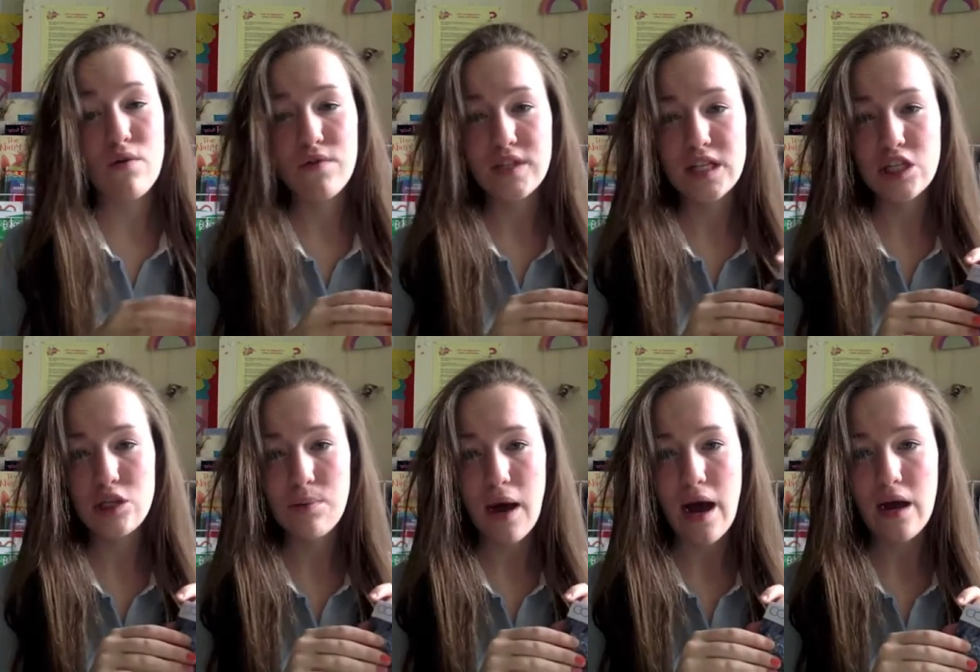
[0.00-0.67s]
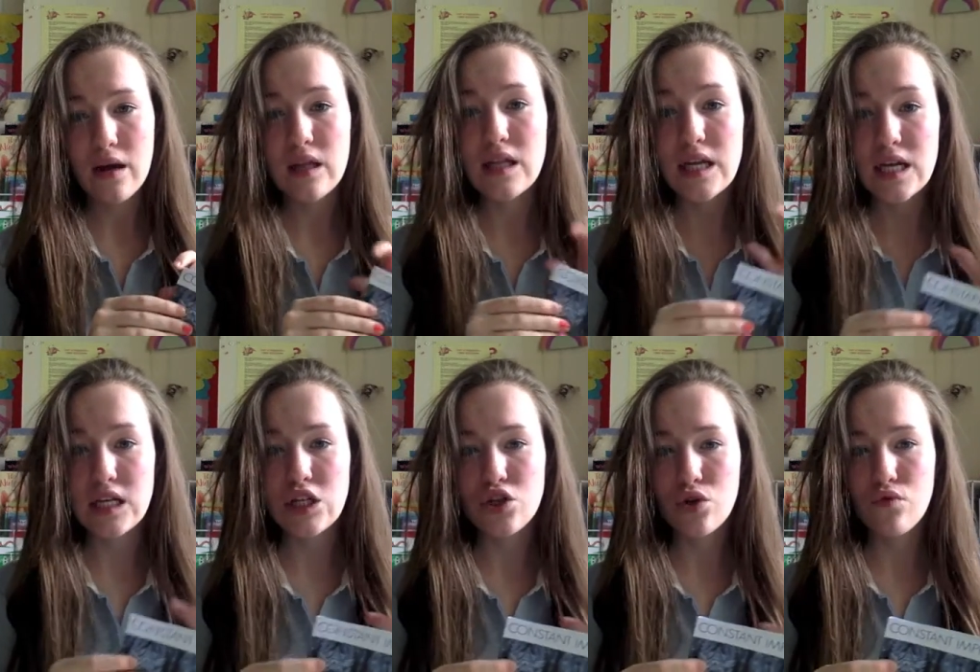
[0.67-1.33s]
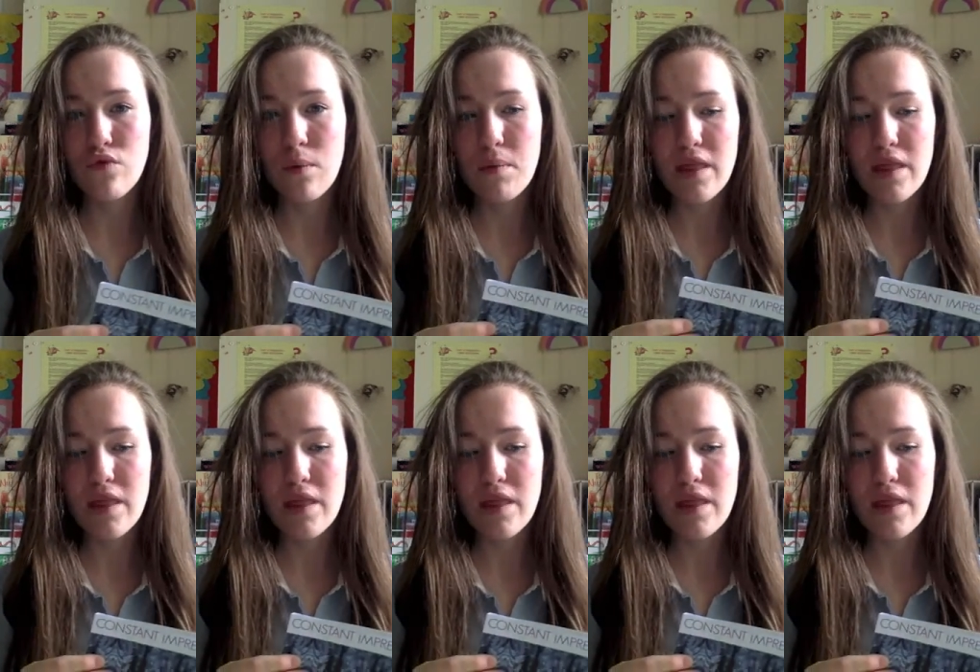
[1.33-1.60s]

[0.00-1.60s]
of a digipack in the indie genre,